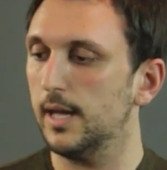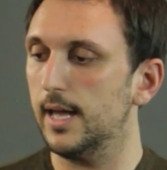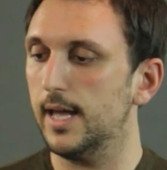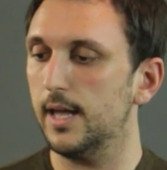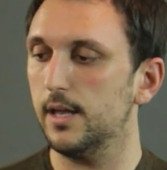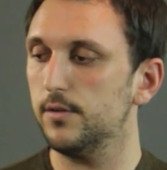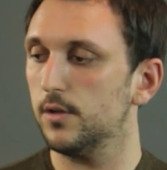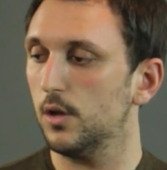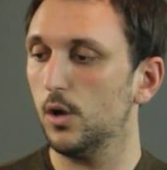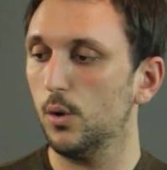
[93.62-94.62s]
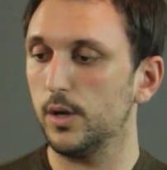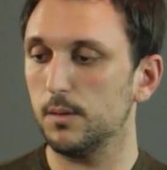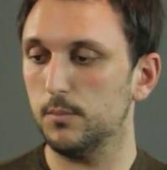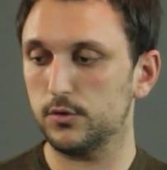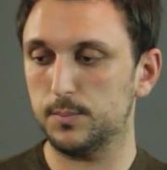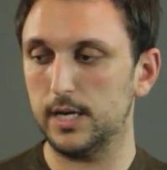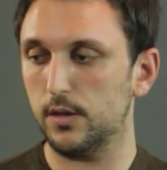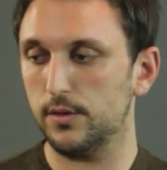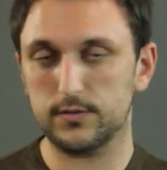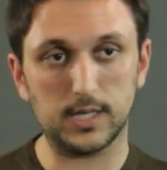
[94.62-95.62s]
And we can multiply
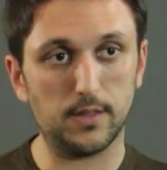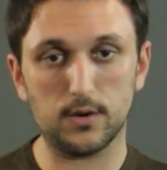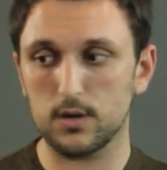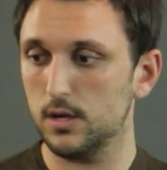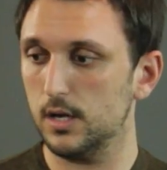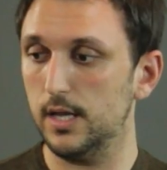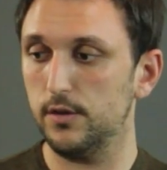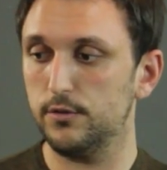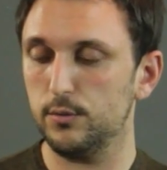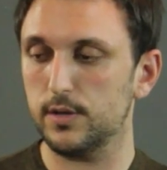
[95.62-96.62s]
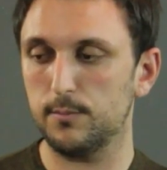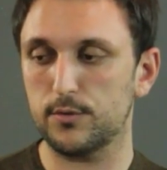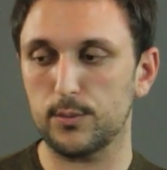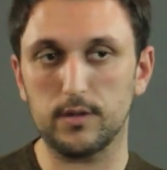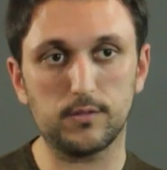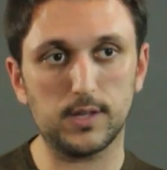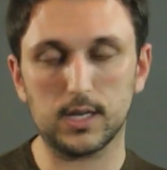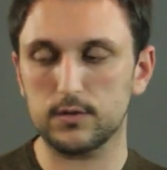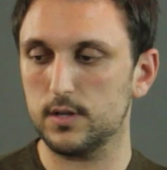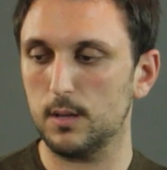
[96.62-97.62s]
all this together, and two times three is
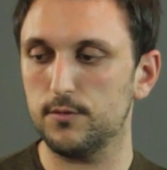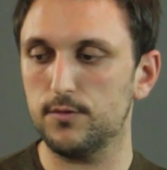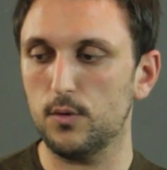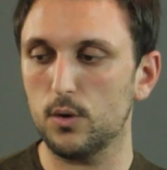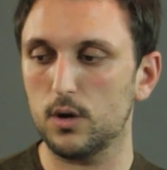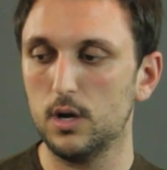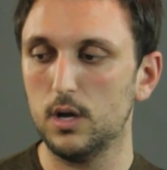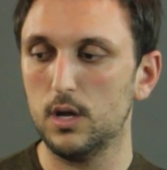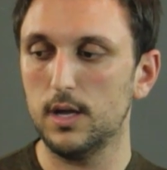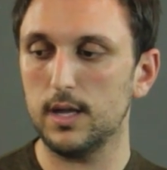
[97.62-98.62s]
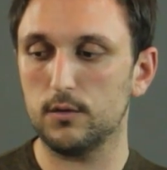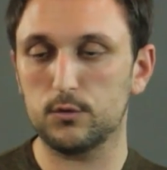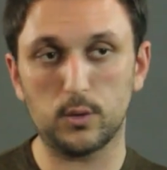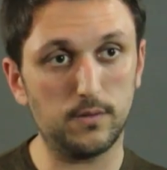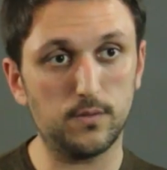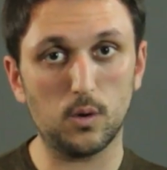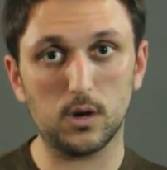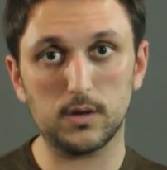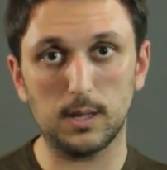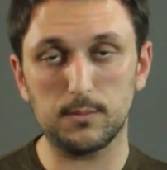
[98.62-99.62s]
six, times four is twenty-four,
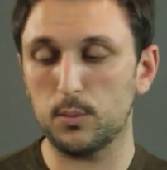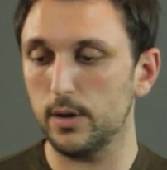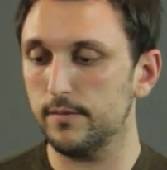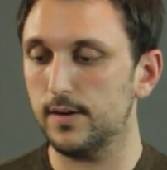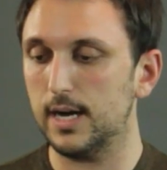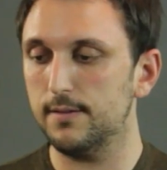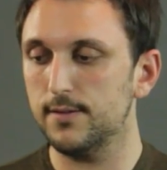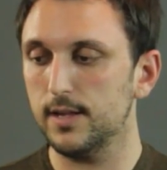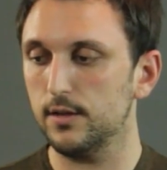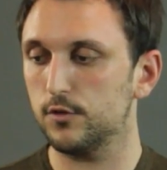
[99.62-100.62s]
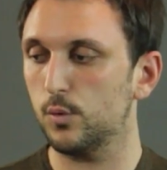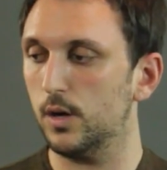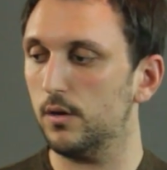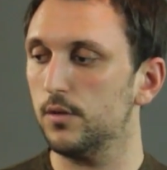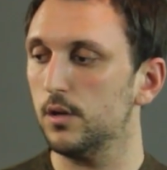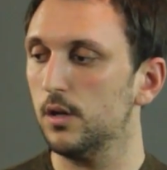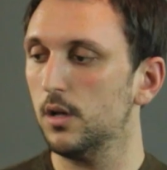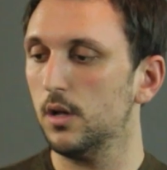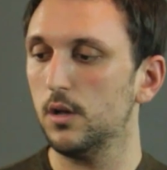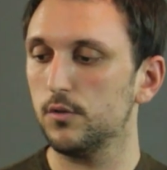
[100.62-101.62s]
times zero point five is twelve.
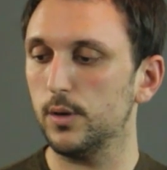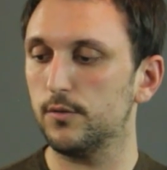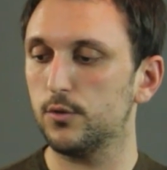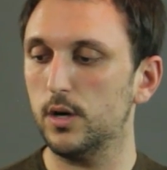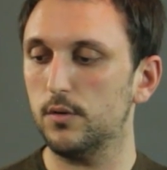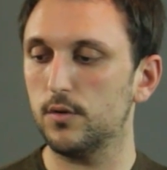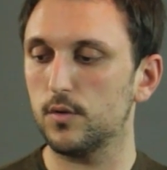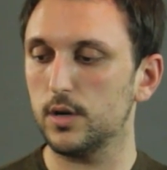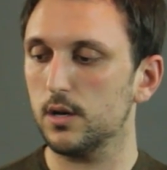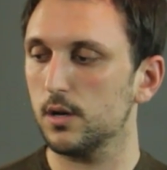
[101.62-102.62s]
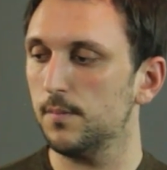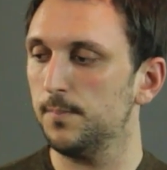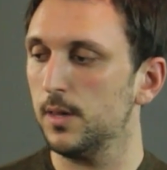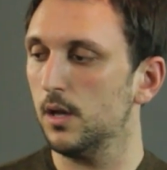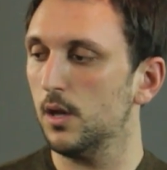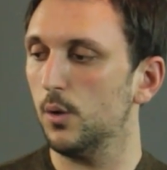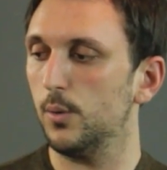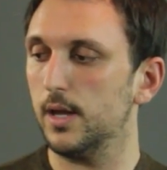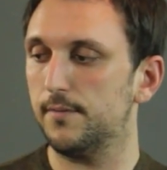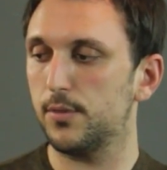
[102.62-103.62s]
So we have twelve over here.
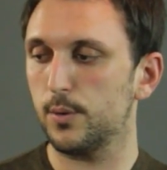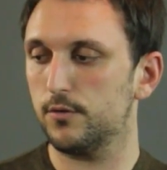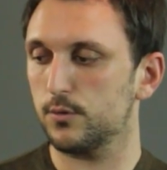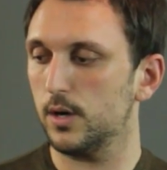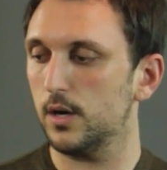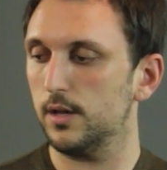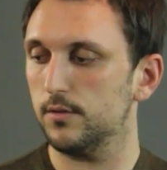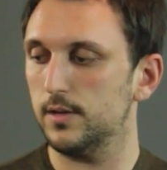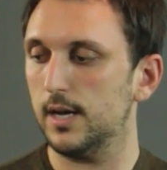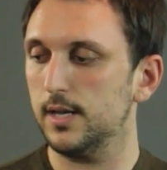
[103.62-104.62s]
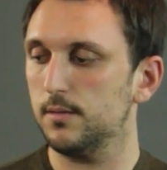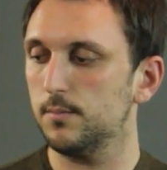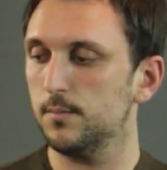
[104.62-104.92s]
We have three squared is nine,